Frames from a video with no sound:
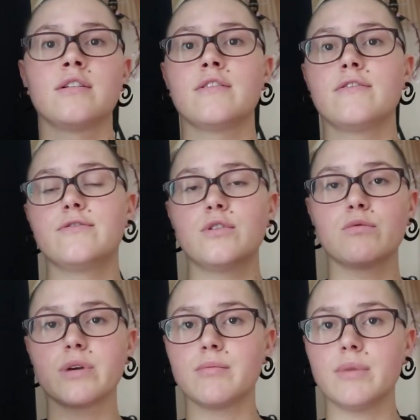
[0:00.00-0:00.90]

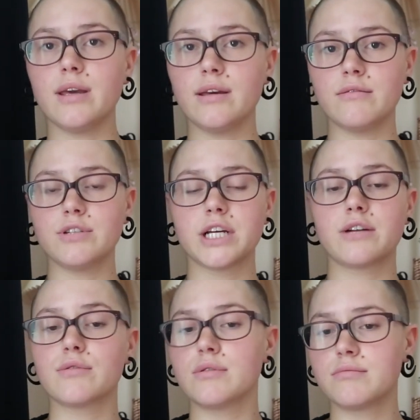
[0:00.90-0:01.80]
following me in
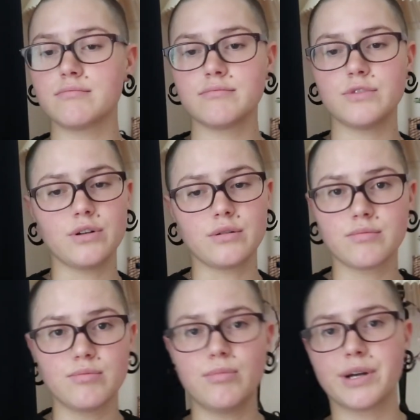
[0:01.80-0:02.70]
general, you know,
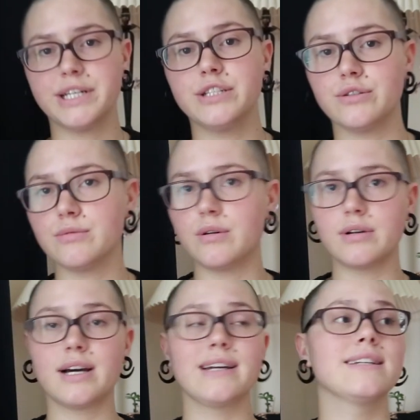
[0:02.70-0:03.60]
what I do
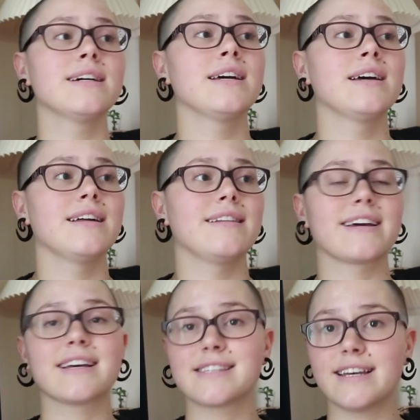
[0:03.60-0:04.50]
online.
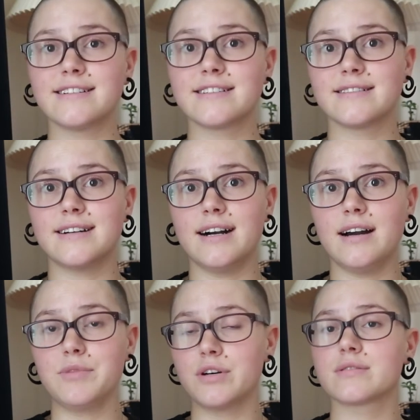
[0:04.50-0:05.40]
Like I said,
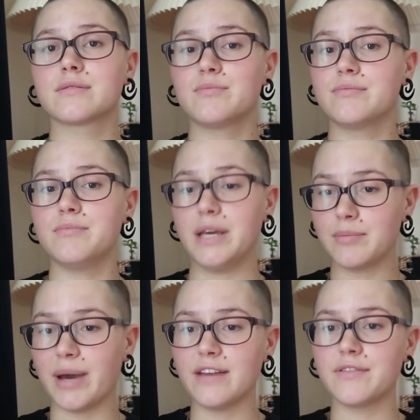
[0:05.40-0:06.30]
I'm not being
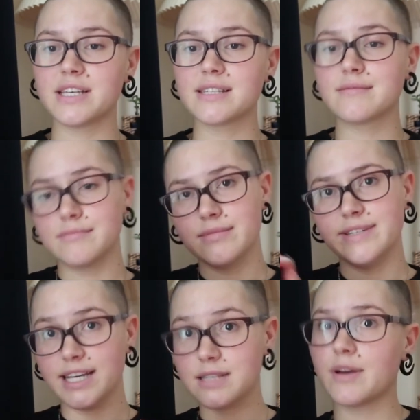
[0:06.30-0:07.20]
paid for this.
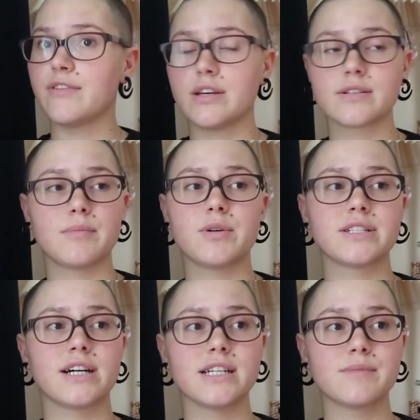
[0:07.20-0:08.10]
Yes, my videos are
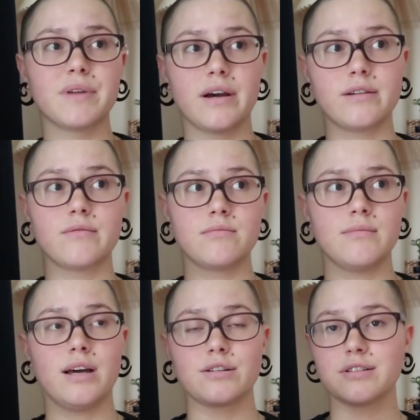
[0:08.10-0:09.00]
monetized, but I don't
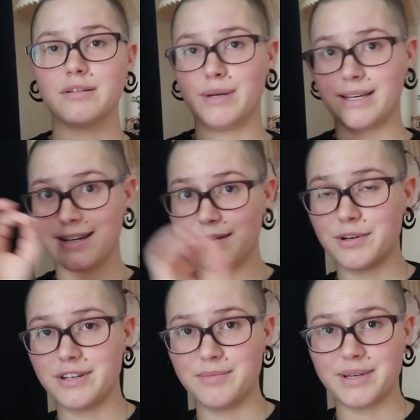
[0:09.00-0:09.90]
actually make any
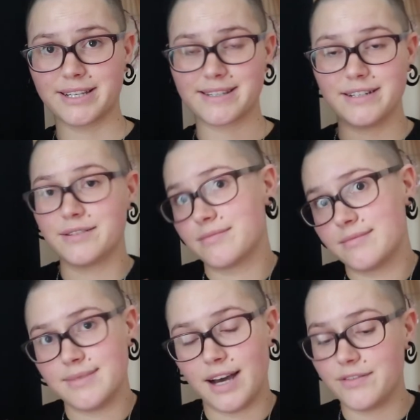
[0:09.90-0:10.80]
money because I don't
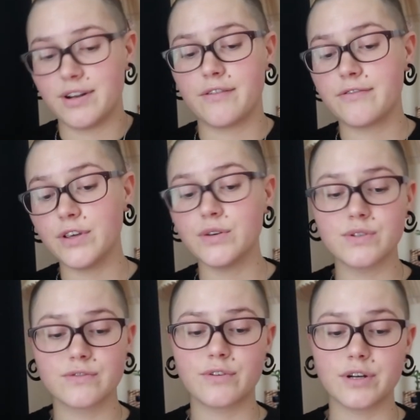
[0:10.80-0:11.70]
have enough
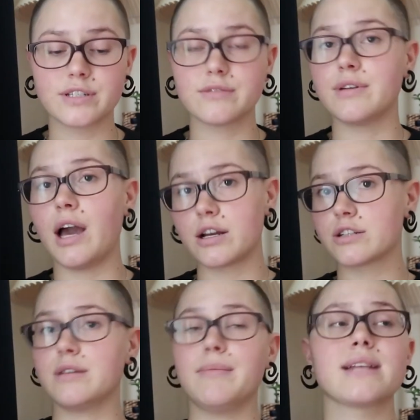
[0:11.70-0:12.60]
views for it to
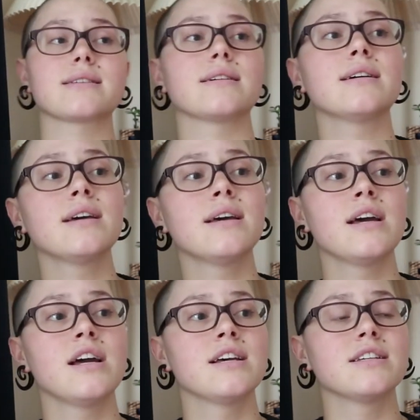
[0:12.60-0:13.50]
actually matter.
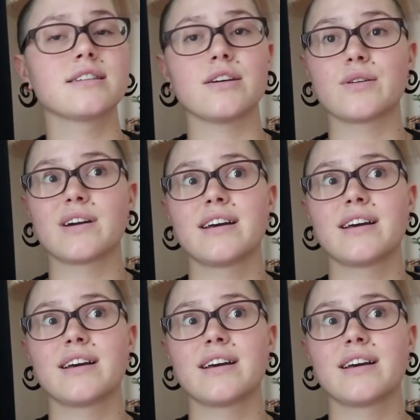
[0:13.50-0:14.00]
So